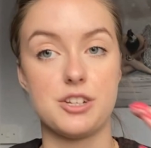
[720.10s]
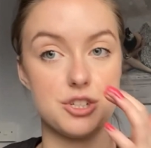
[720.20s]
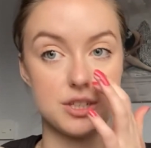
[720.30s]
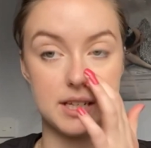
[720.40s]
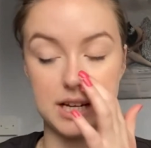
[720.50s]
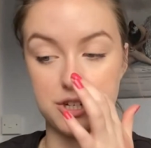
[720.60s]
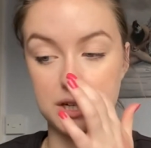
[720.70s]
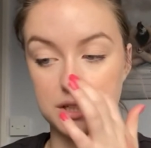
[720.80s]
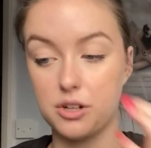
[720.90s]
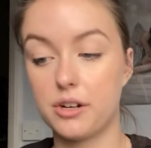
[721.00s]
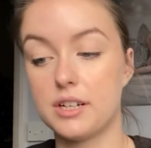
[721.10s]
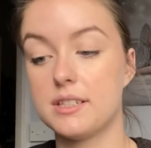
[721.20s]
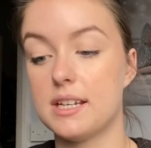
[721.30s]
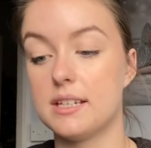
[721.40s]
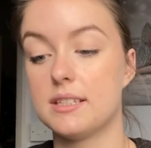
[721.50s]
just in case you guys are curious,
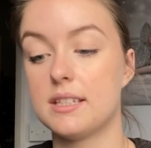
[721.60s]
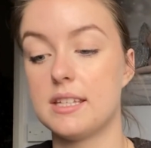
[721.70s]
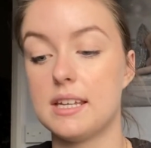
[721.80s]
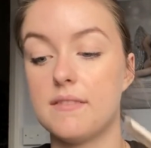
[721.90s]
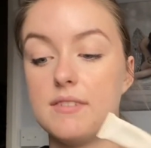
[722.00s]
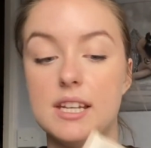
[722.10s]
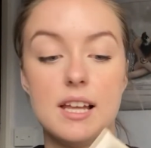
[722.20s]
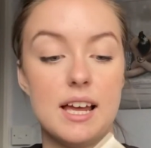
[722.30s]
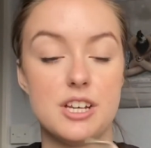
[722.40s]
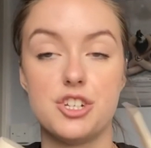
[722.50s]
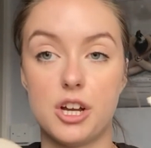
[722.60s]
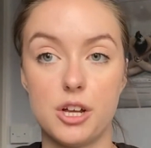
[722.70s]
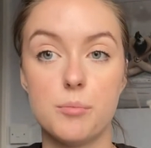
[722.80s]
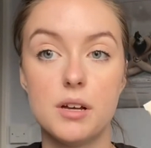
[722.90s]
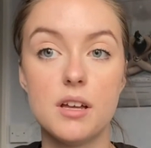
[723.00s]
is the Vanilla and
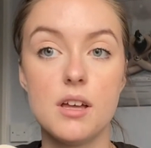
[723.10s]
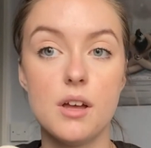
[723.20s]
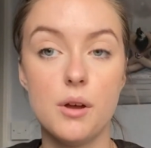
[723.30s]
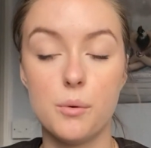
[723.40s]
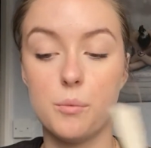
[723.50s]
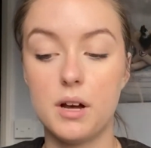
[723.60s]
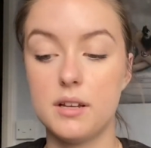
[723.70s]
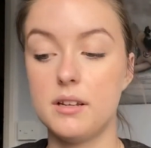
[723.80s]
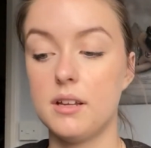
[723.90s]
Jojoba one.